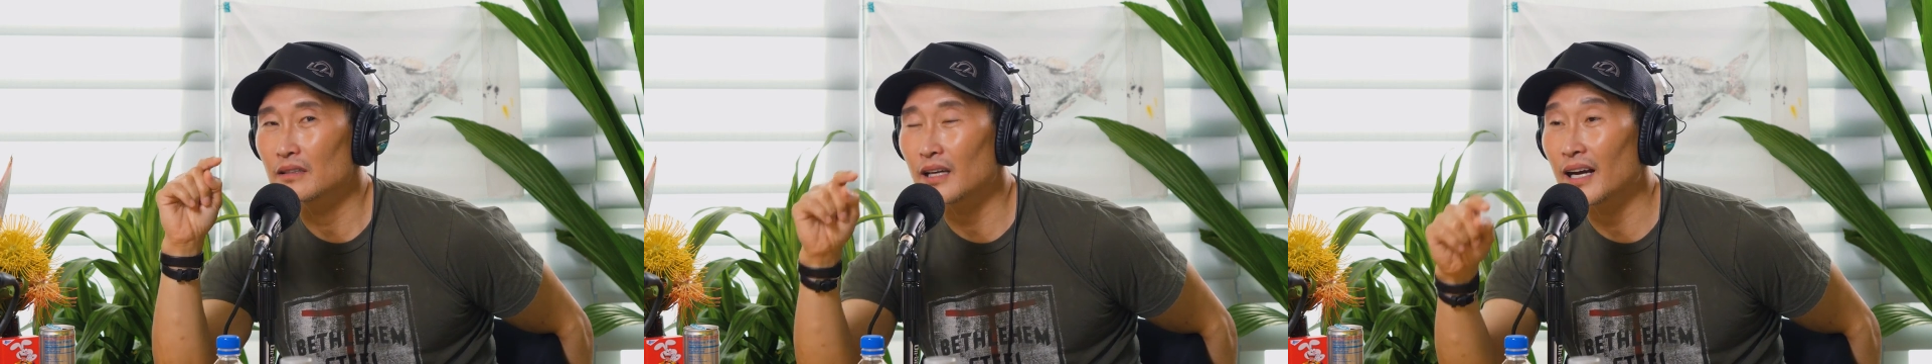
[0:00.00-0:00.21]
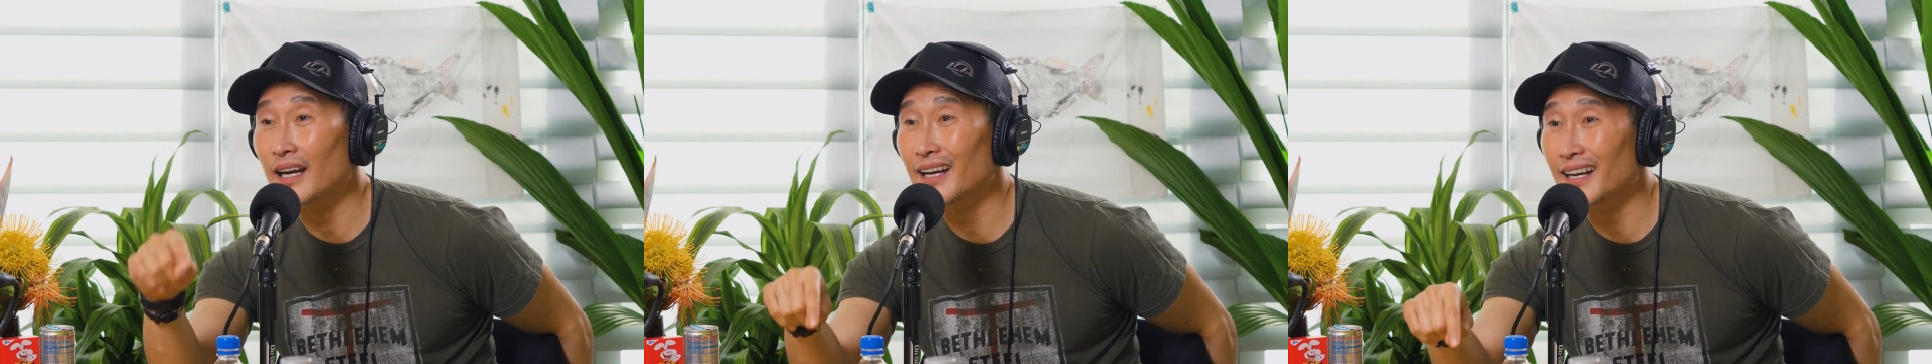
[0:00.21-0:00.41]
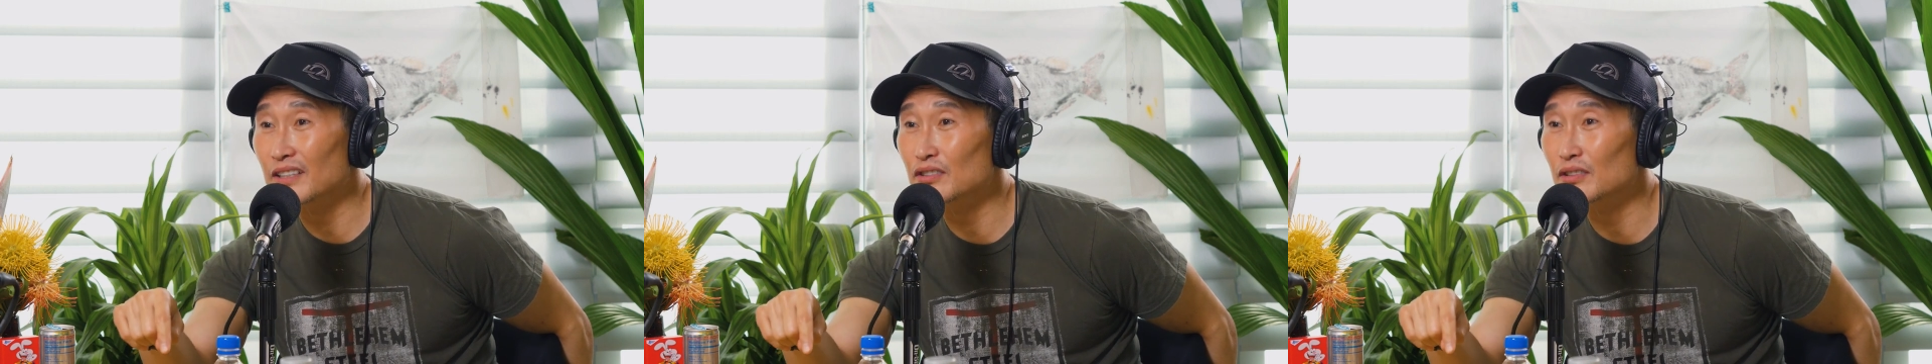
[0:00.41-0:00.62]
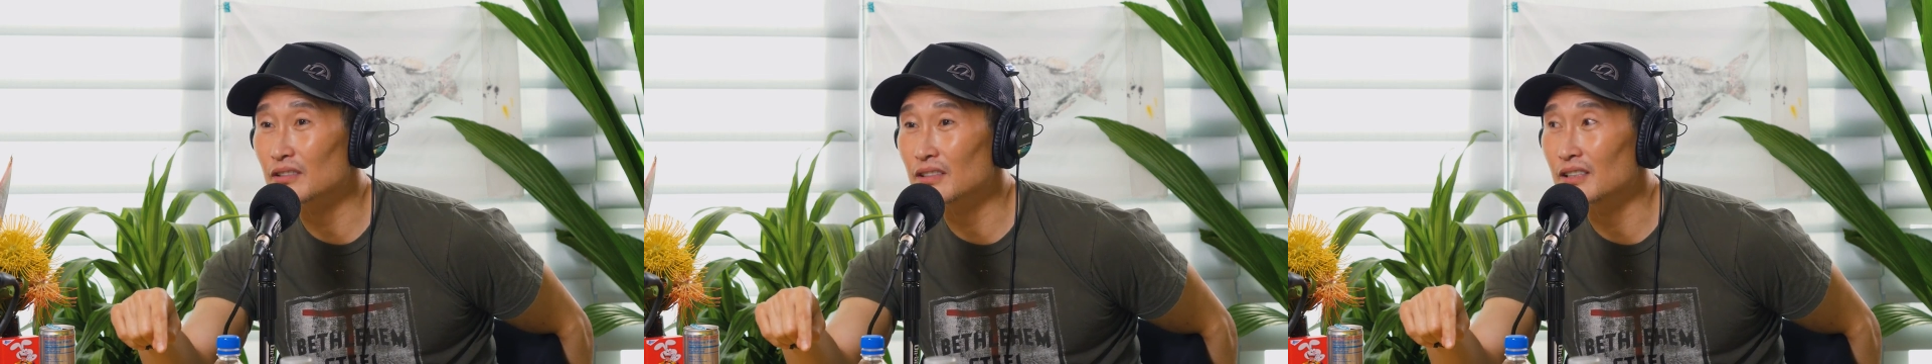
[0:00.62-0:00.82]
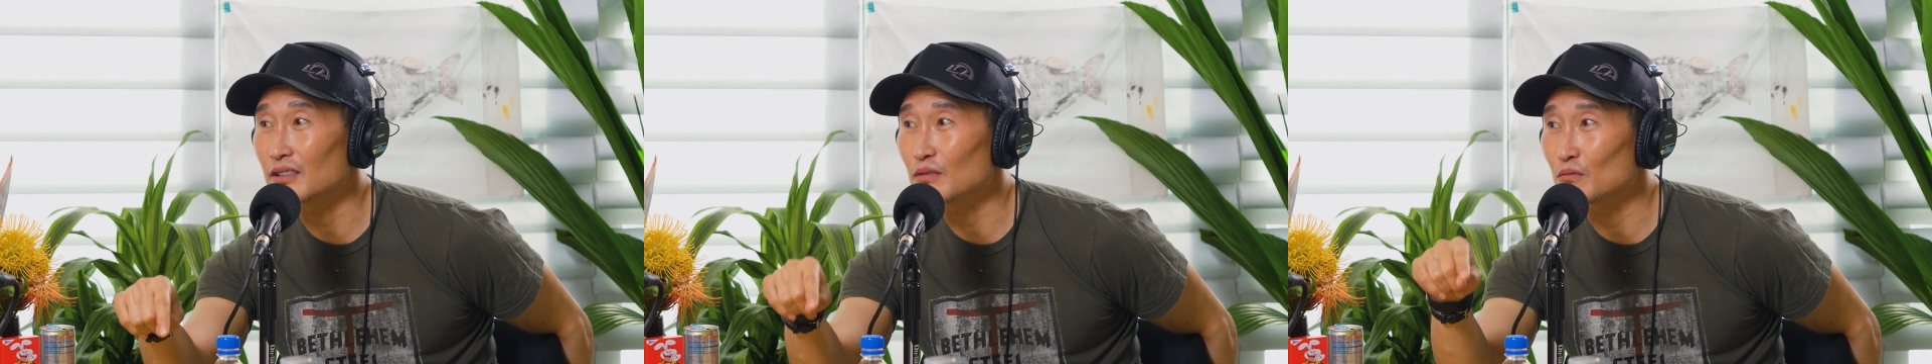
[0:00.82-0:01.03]
I
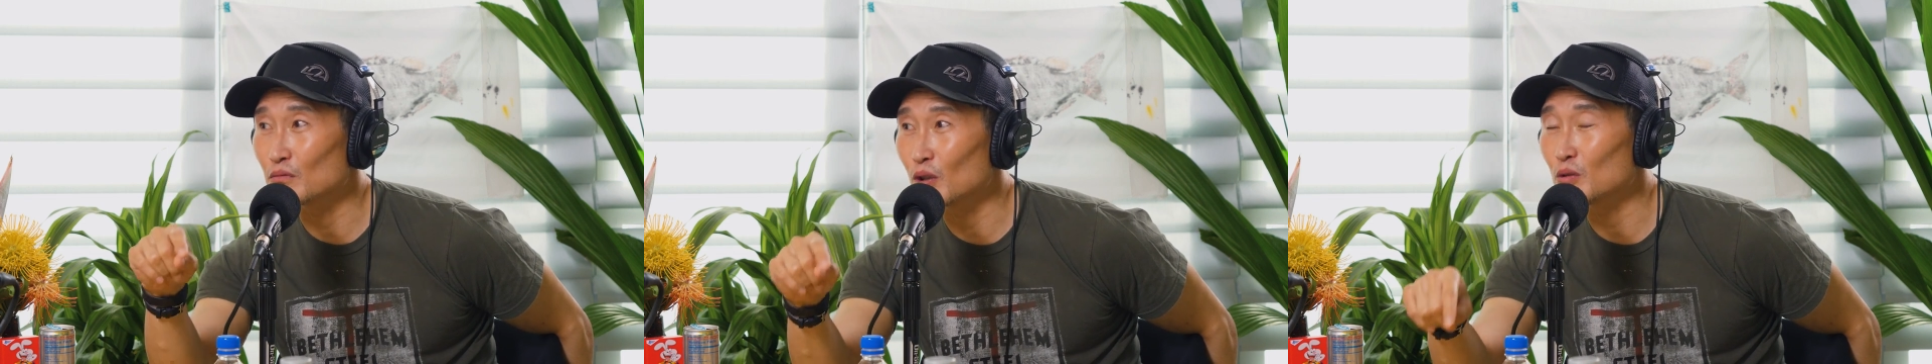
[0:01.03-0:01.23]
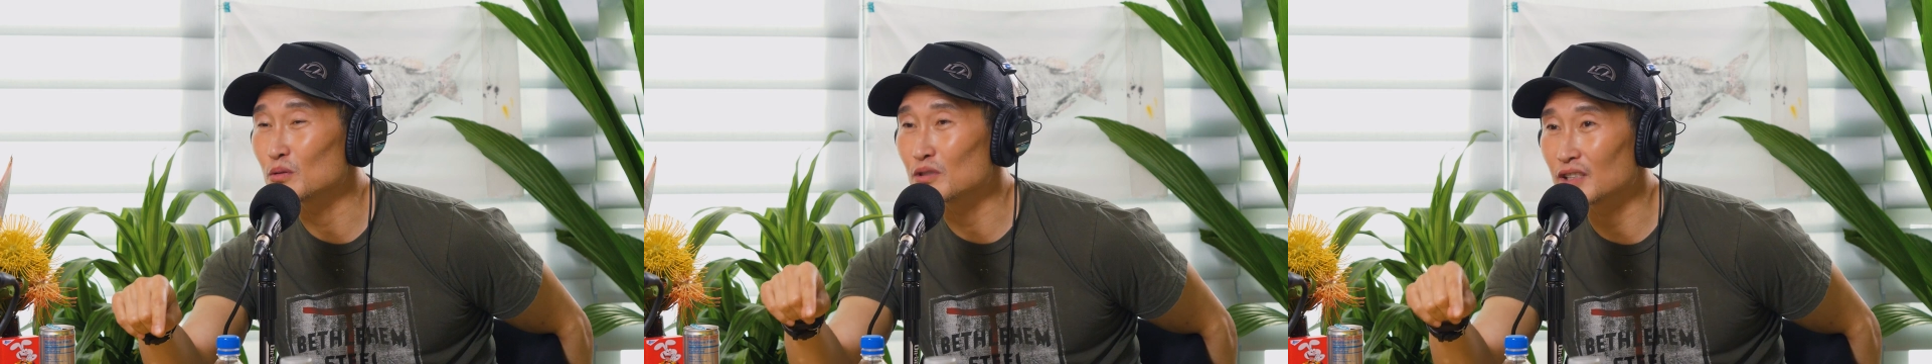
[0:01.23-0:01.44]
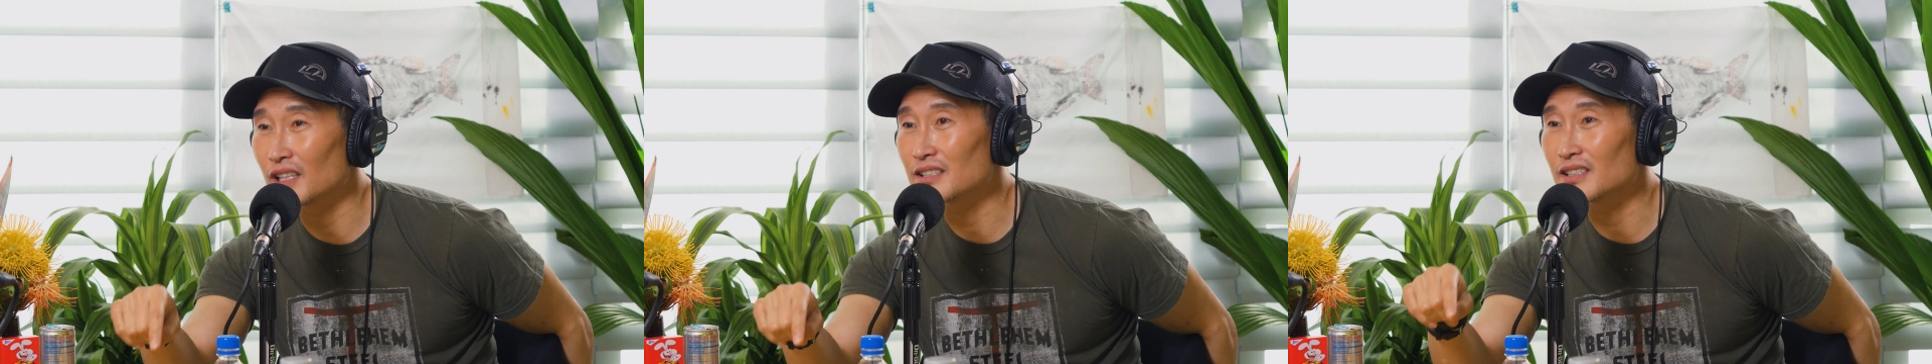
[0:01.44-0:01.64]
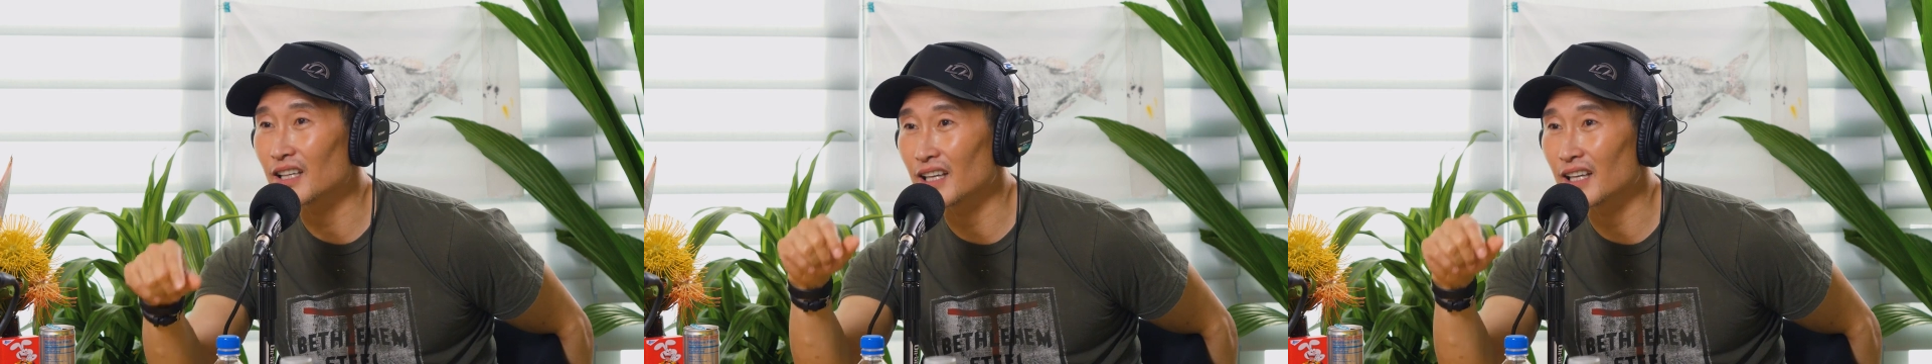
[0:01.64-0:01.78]
actually wrote J.J.